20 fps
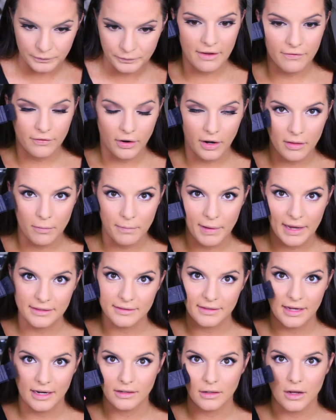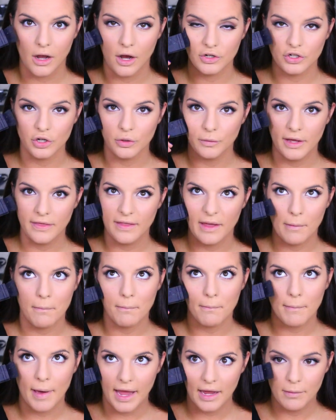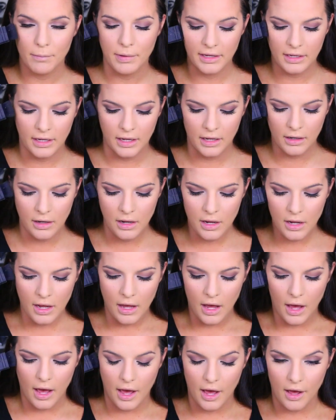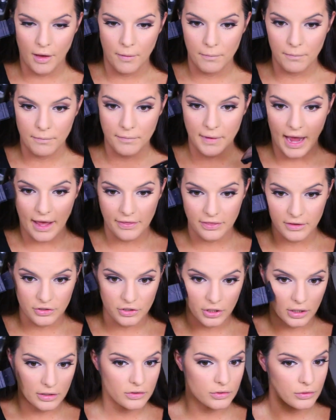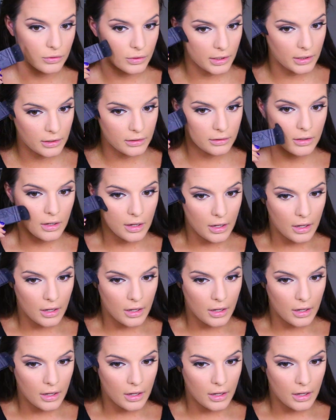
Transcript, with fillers: By far the best thing to contour with, in my opinion, um, at the drugstore.